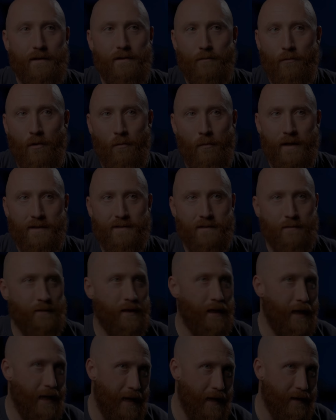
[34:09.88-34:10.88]
the momentum
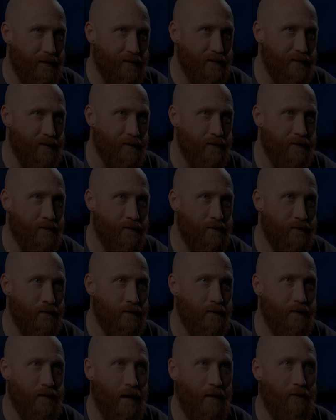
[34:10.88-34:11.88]
that it has.
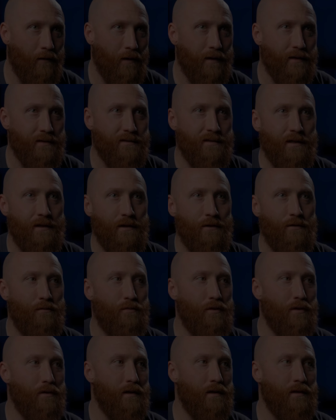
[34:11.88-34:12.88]
I want to continue
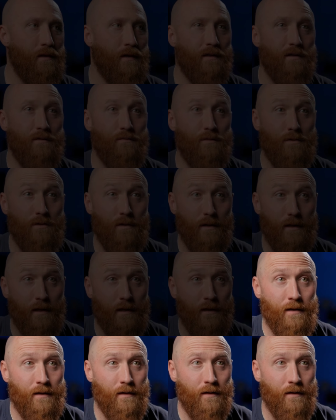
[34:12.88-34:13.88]
building the community,